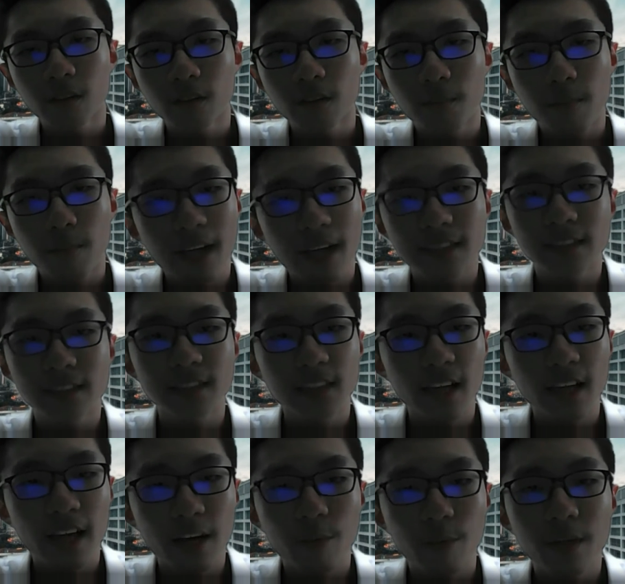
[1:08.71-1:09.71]
but
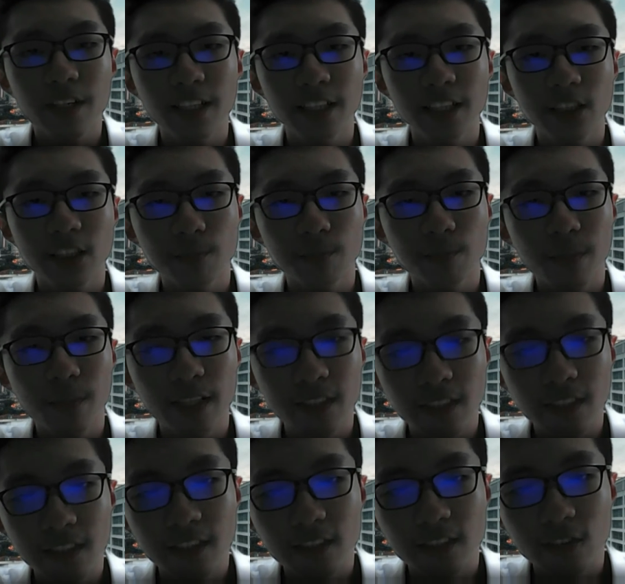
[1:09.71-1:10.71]
I want to explain
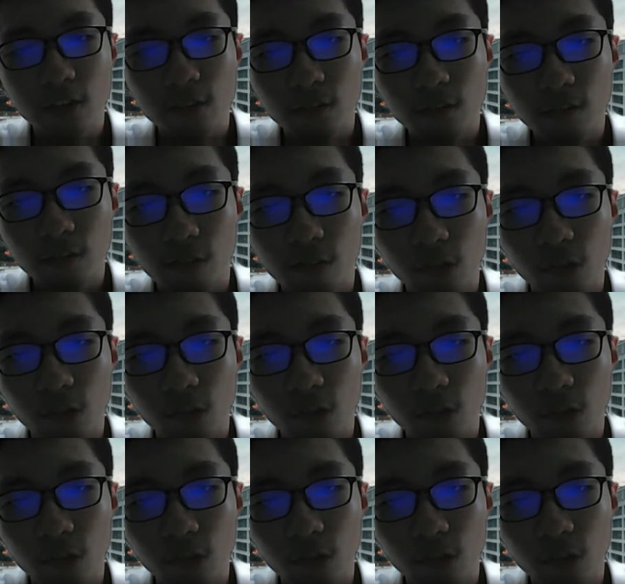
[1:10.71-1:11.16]
it for